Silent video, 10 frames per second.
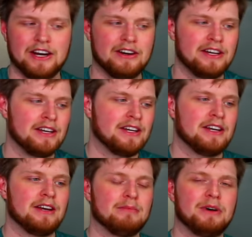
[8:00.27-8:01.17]
there.
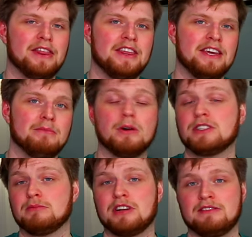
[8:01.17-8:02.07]
But the
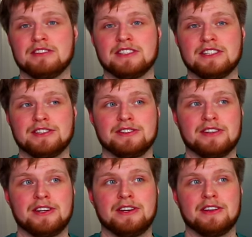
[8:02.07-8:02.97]
motion preferences,
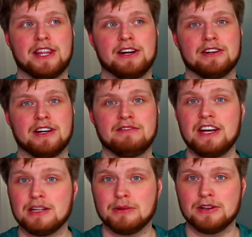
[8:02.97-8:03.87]
they're
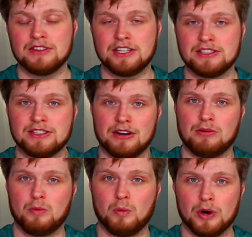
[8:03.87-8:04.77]
available, they just
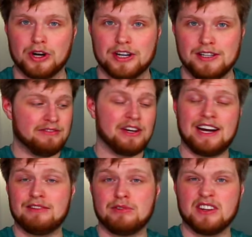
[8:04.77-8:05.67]
don't work. If you
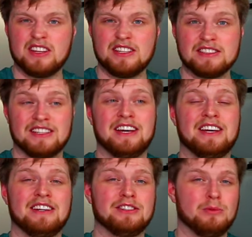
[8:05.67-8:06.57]
have one of these
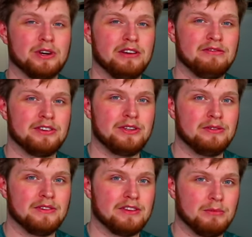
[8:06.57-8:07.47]
and it's working for
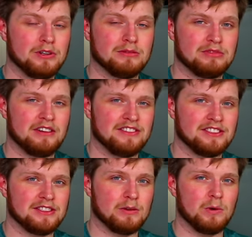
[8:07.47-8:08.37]
you, if the motion
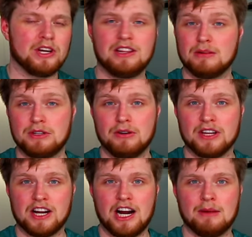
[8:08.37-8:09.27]
preferences are working, let me know in
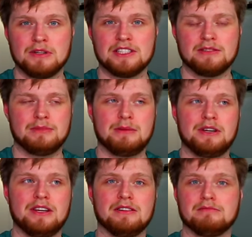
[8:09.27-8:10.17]
the comments.
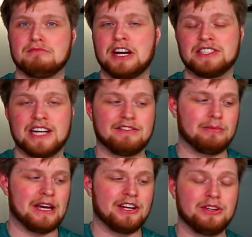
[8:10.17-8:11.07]
Maybe I just have a
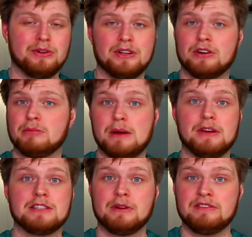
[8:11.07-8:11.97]
bad unit, or maybe
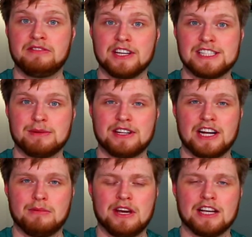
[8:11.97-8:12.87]
it's been fixed by the
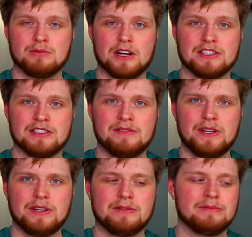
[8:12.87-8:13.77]
time you guys watch this
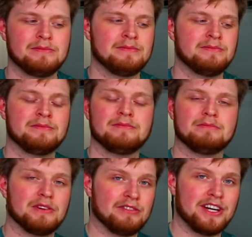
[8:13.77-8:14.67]
video.
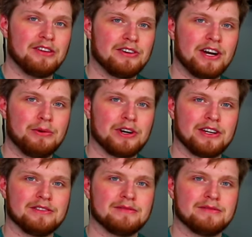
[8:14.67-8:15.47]
But for now, they're not working.